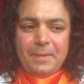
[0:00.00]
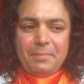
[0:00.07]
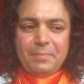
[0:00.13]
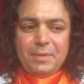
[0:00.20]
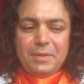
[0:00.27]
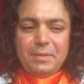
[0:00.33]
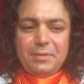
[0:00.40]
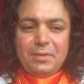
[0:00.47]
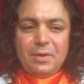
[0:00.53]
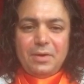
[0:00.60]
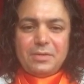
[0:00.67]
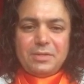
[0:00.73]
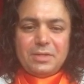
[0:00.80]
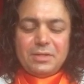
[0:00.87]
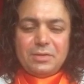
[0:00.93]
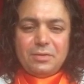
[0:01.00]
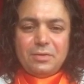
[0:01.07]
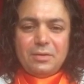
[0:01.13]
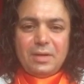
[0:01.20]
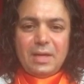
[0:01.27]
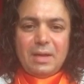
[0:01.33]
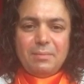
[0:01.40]
But the thought says, no,
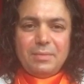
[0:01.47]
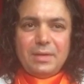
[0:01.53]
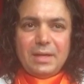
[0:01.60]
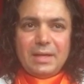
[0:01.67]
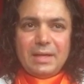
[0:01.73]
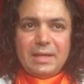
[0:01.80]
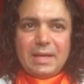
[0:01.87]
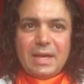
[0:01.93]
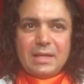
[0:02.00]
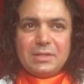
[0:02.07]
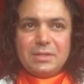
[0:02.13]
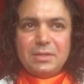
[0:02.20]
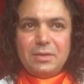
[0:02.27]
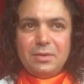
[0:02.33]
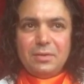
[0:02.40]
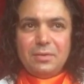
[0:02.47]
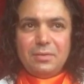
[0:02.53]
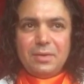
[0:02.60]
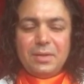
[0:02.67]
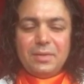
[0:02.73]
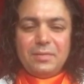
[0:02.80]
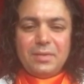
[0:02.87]
I am taking action. No,
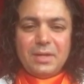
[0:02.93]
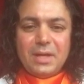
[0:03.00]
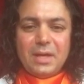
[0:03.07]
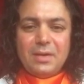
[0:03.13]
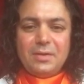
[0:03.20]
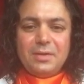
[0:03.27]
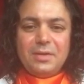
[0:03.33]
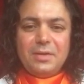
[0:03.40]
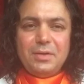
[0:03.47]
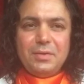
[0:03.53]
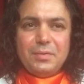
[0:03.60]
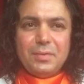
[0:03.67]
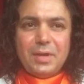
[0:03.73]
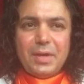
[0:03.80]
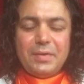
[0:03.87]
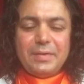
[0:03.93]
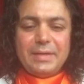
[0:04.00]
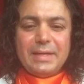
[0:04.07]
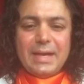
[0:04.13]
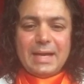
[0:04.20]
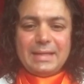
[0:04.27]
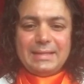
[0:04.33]
in the reality, you are
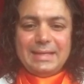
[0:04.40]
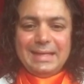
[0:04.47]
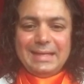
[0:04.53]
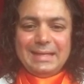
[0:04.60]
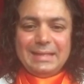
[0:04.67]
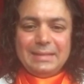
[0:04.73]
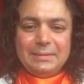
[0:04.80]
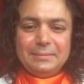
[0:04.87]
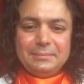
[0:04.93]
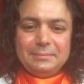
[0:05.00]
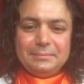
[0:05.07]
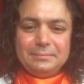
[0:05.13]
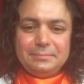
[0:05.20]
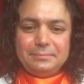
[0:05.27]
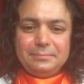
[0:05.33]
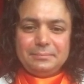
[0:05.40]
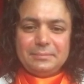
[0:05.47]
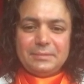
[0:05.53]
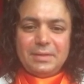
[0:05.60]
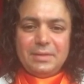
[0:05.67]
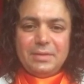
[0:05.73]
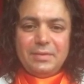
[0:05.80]
reacting.
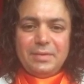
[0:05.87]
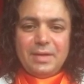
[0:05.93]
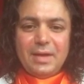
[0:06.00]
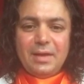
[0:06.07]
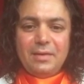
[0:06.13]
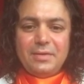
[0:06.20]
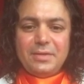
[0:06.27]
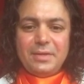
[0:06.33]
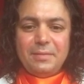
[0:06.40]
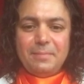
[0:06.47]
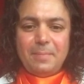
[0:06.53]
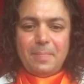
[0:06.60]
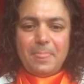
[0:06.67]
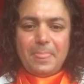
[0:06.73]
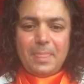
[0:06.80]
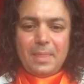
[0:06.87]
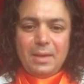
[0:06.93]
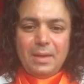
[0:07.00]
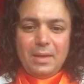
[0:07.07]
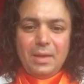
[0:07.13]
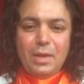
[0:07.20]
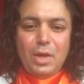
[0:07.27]
In the reality.
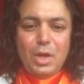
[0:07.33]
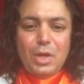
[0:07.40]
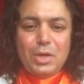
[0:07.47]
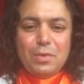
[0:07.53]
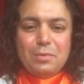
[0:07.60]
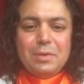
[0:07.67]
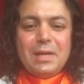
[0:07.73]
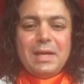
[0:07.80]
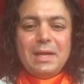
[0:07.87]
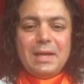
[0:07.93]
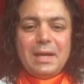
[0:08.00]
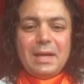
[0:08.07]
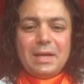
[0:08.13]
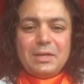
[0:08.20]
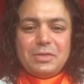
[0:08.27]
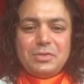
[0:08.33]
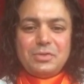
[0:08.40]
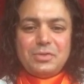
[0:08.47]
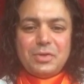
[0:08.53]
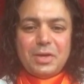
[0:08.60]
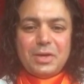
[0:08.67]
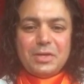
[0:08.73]
Yuleila
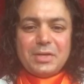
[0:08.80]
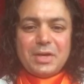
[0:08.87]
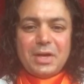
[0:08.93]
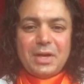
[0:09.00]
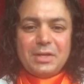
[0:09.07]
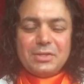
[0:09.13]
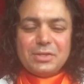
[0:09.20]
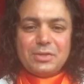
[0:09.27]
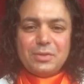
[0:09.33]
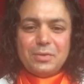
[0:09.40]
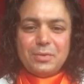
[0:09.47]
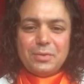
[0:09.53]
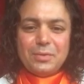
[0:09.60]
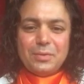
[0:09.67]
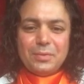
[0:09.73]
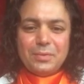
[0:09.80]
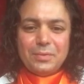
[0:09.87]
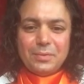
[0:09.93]
Troncaso.